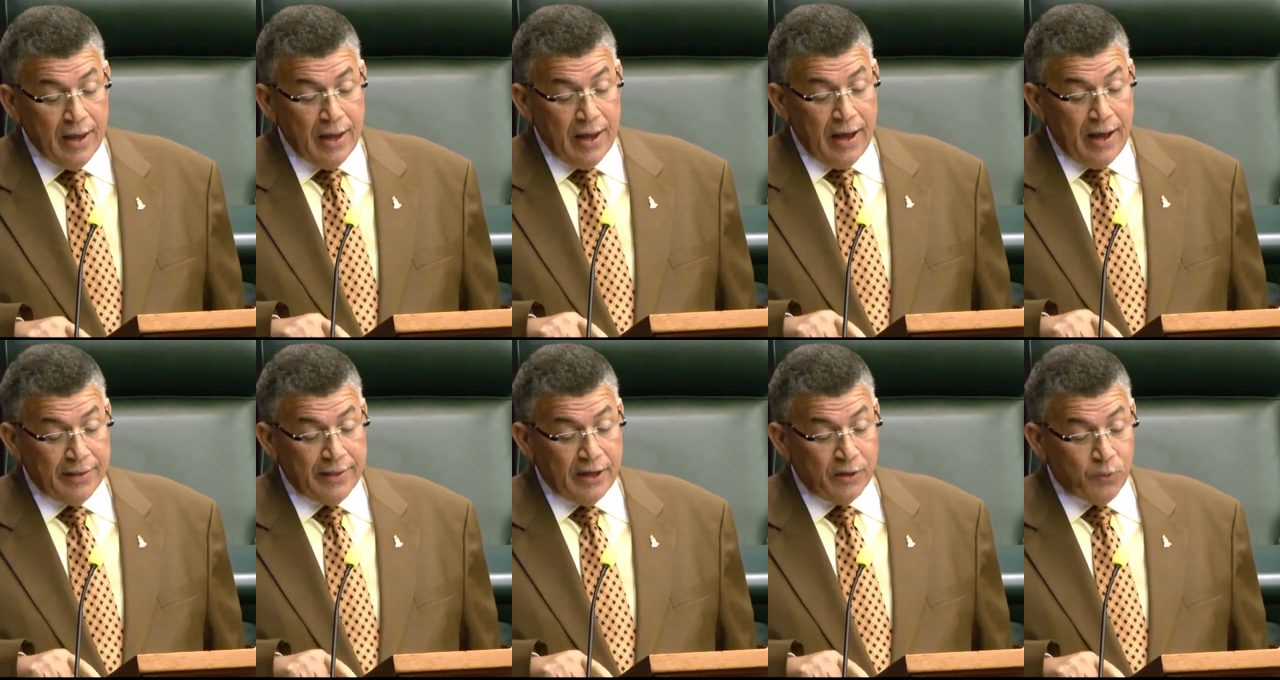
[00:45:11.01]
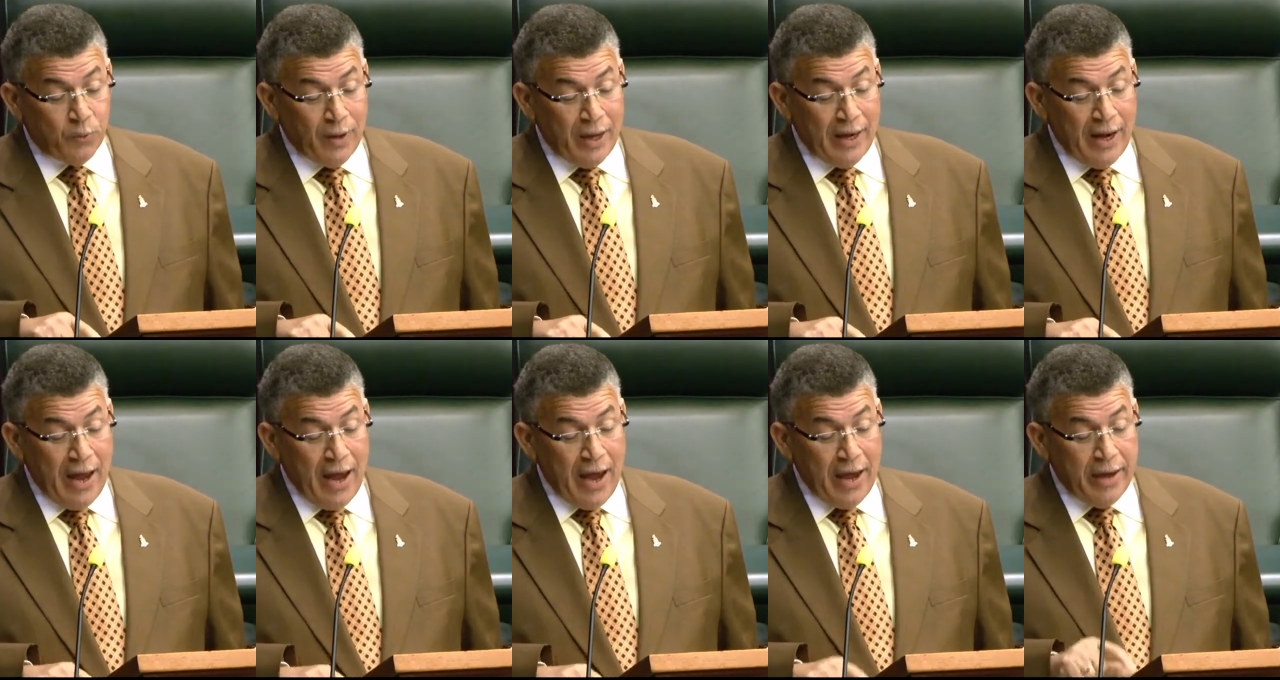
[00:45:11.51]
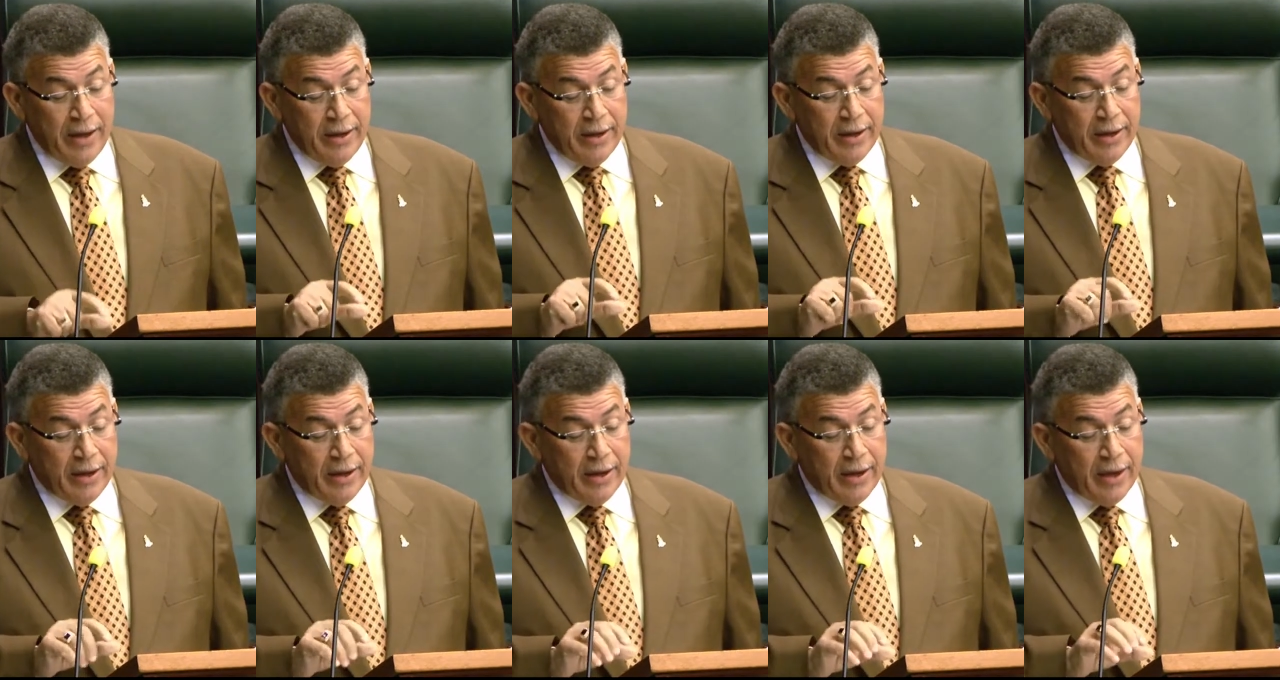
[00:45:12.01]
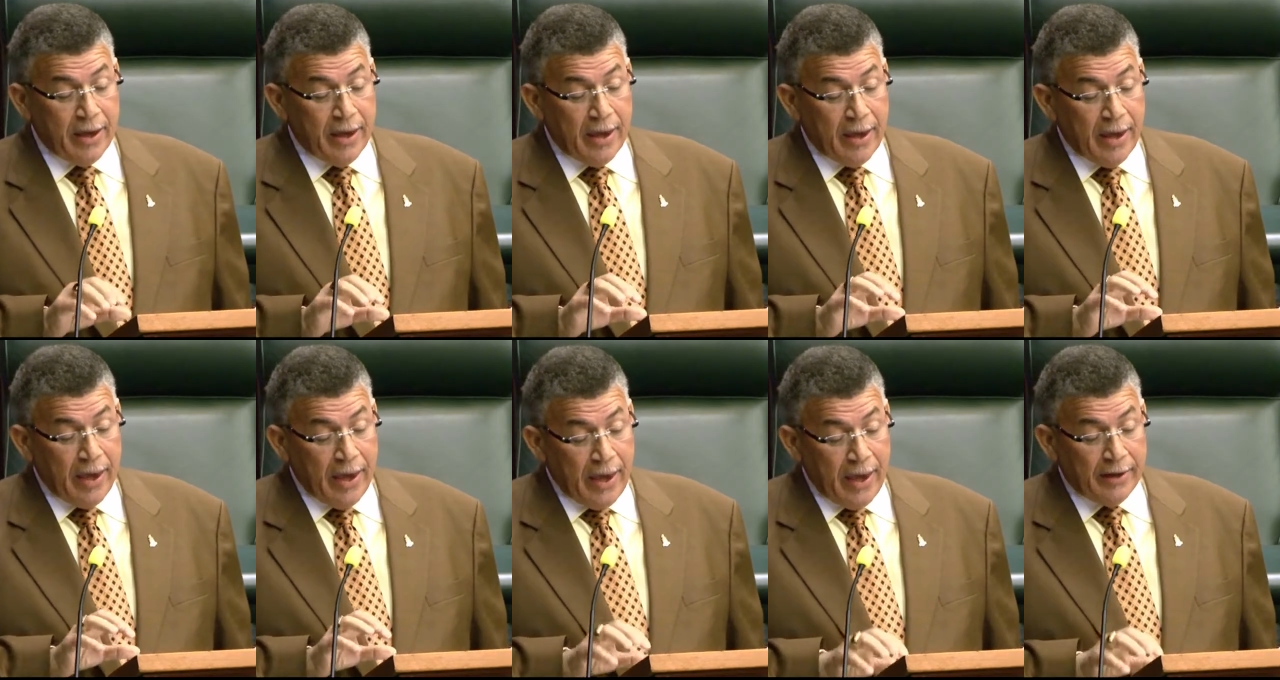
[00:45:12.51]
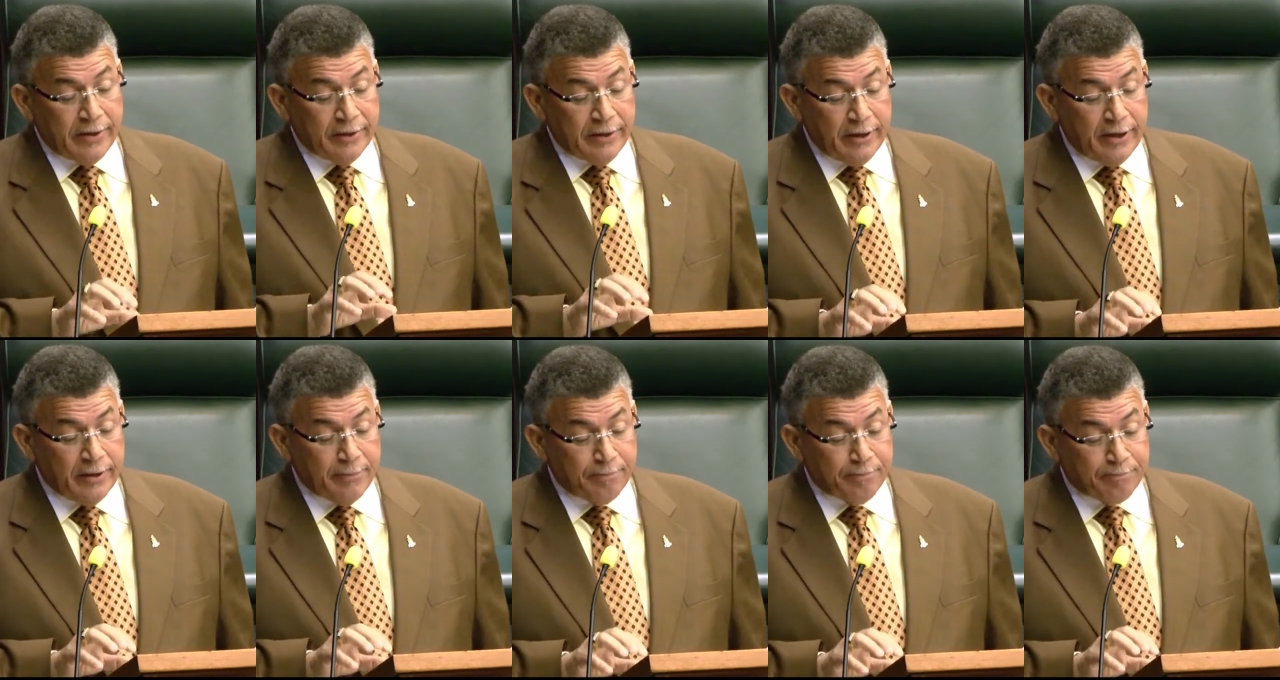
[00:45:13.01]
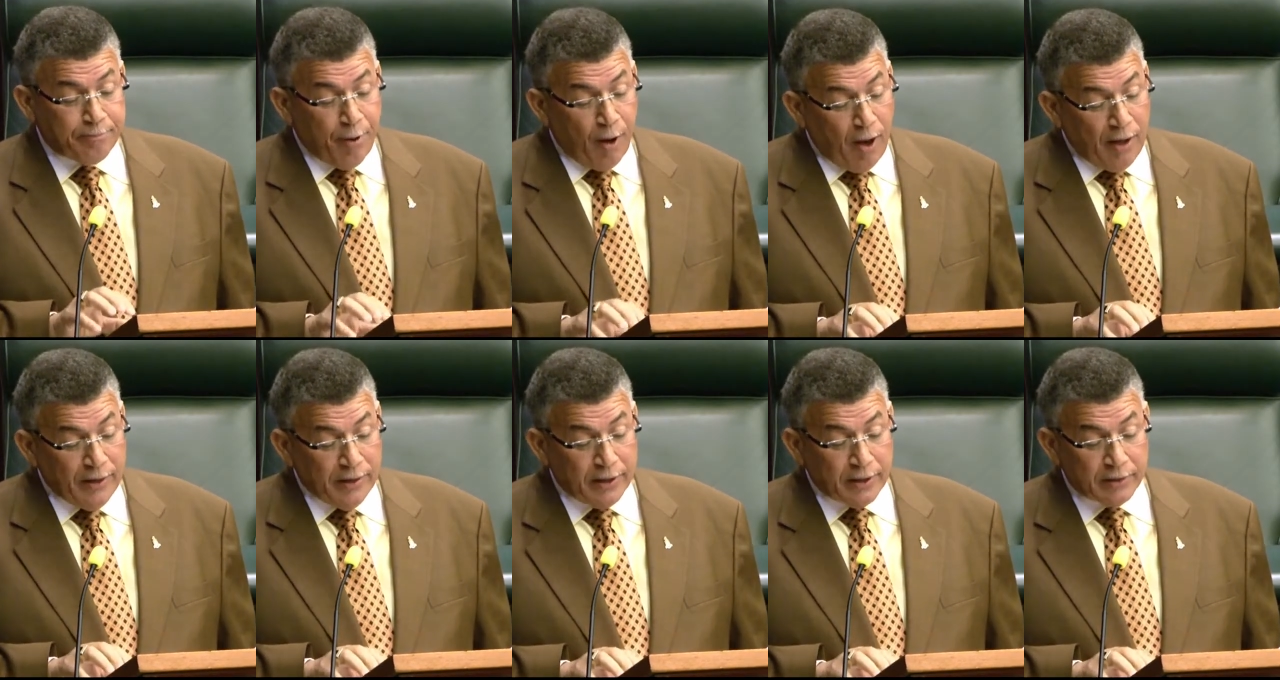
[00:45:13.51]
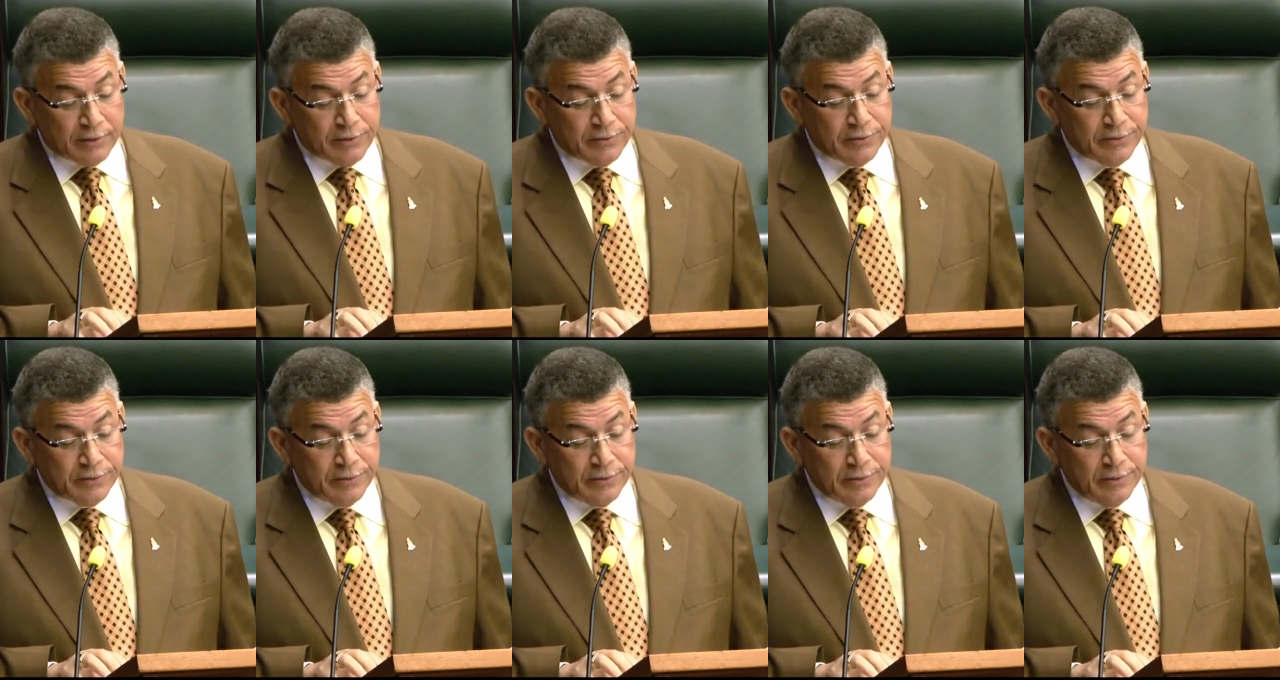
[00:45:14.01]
are that when I entered politics,